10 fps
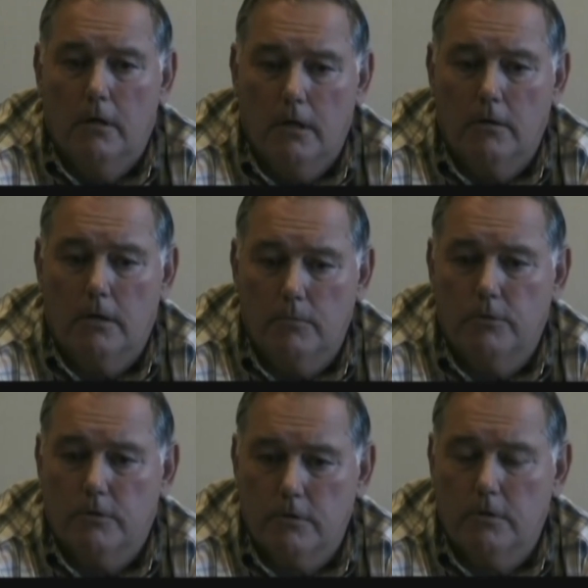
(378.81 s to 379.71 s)
it
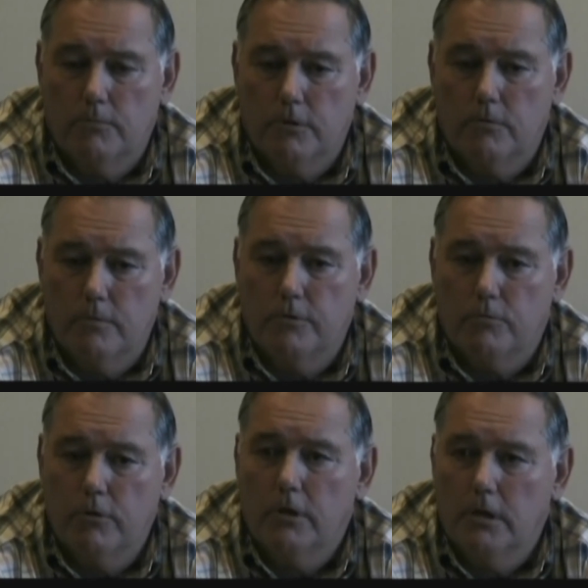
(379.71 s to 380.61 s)
was
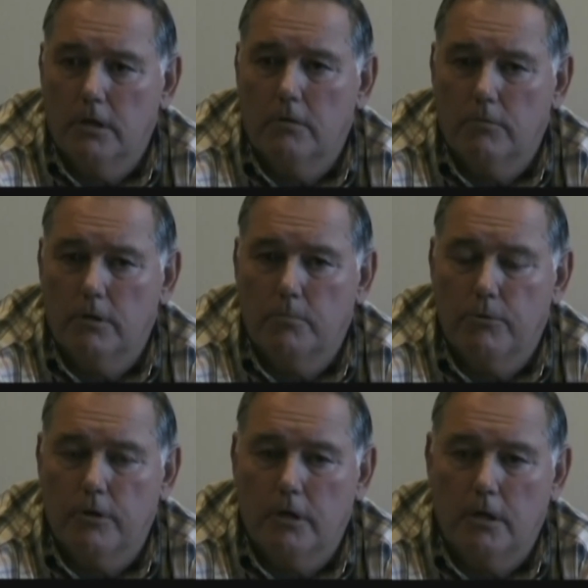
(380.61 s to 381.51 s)
really really
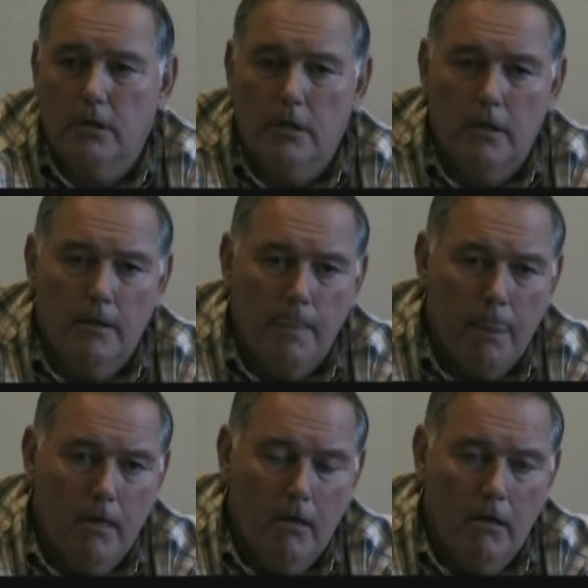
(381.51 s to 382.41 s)
pretty neat.
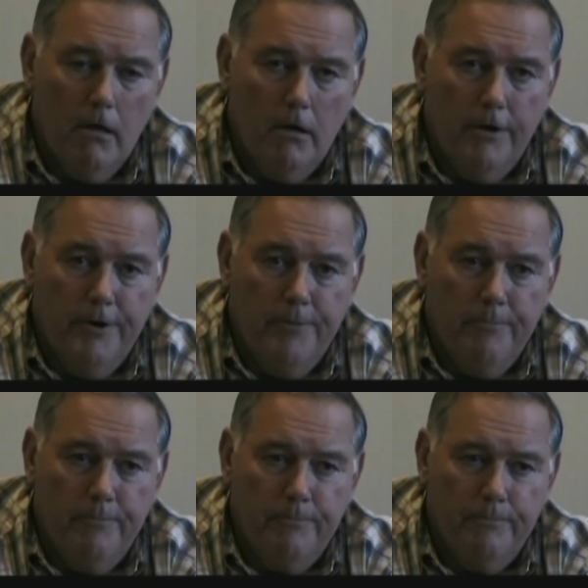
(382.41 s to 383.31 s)
I
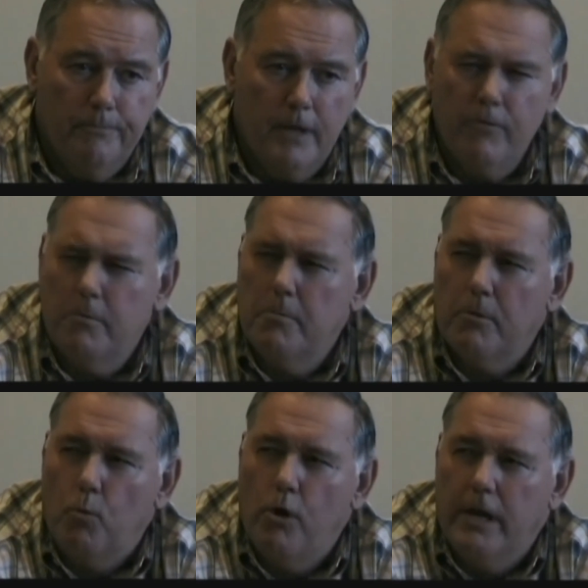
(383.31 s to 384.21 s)
remember
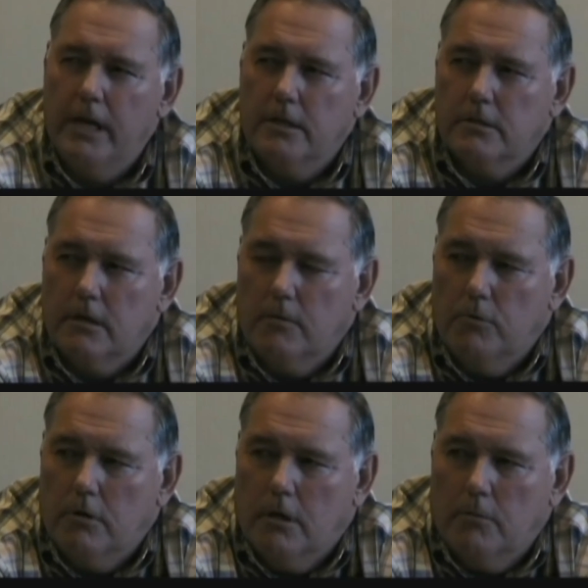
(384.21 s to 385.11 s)
one incident
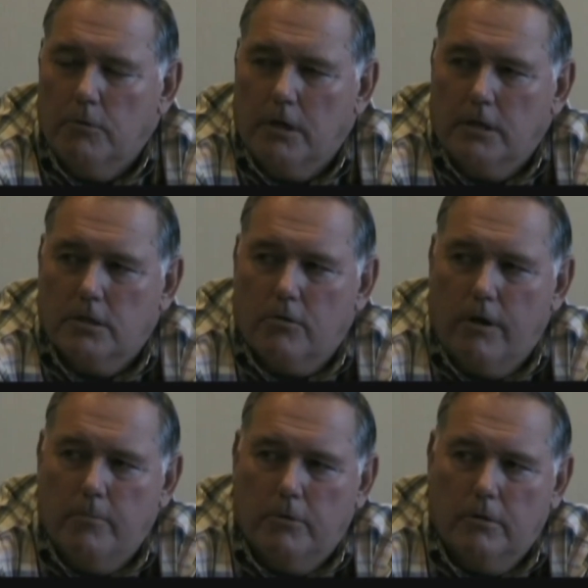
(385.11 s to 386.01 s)
one night. We got
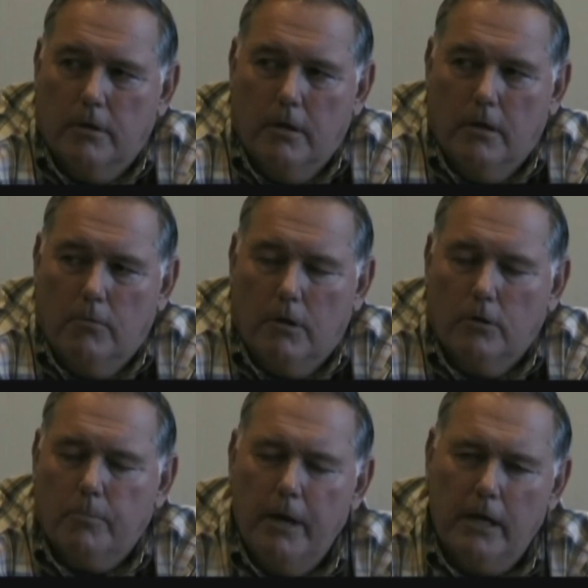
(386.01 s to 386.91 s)
scrambled. I
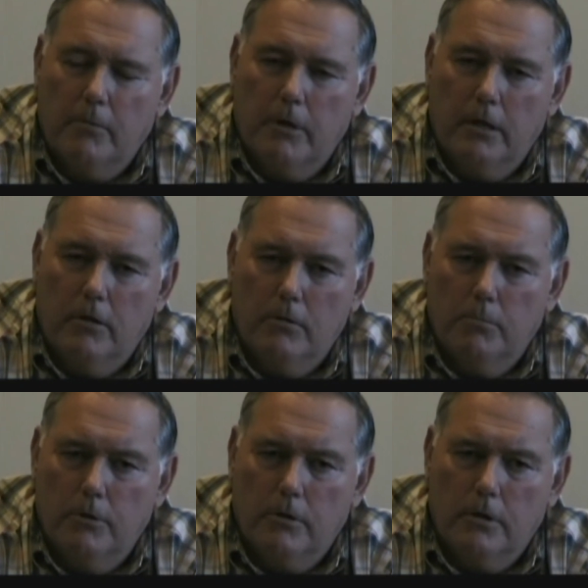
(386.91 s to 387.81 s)
look back in my
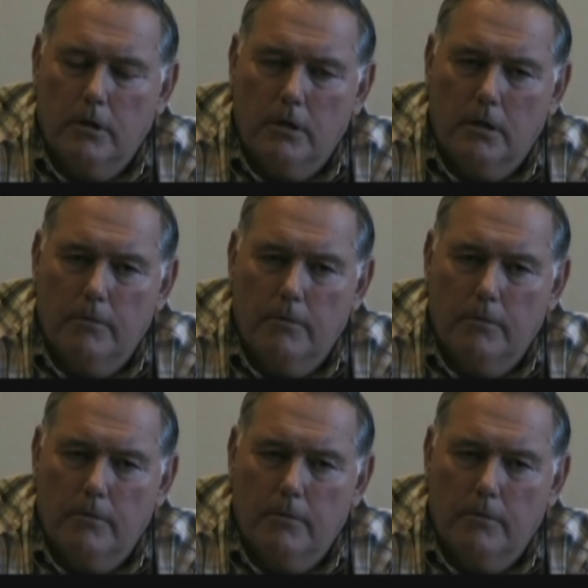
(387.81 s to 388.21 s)
logbook. The